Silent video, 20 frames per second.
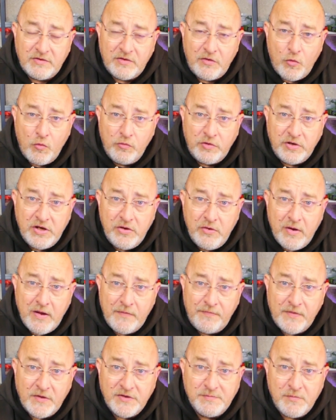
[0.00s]
order you
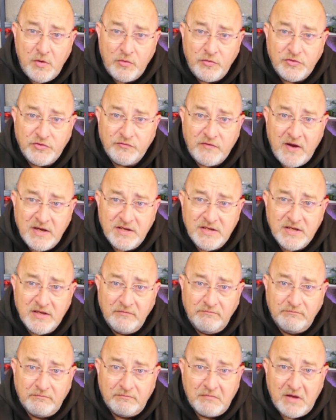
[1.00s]
have those models ranked in.